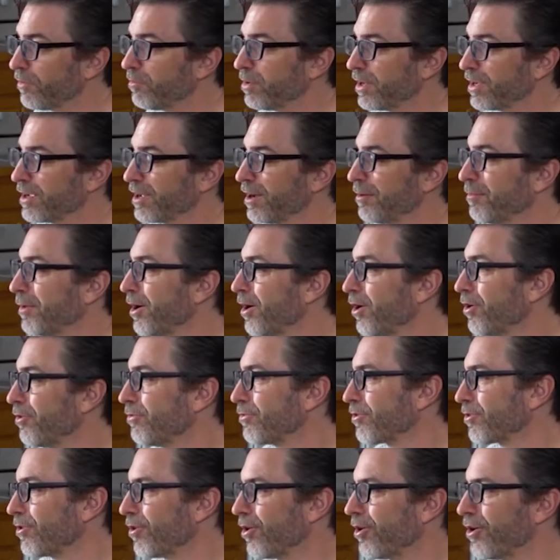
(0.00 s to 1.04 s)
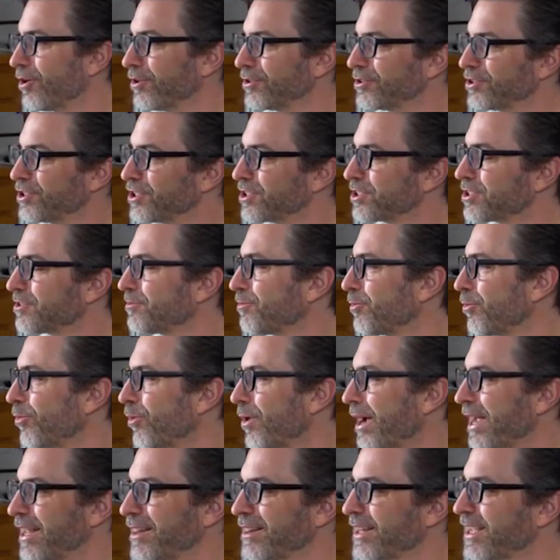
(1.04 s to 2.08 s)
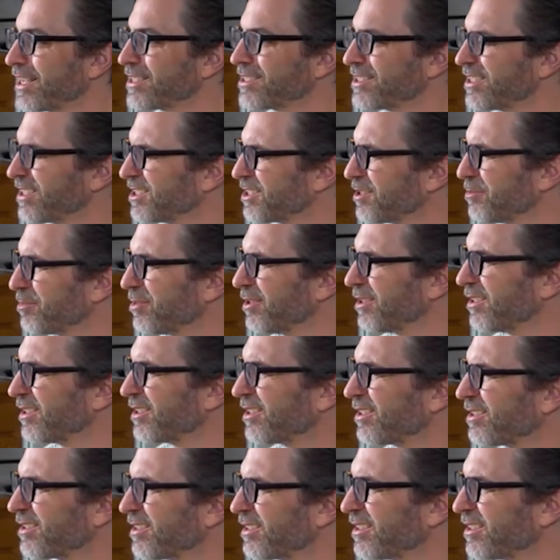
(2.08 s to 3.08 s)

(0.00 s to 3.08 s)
become overall just way less disciplined.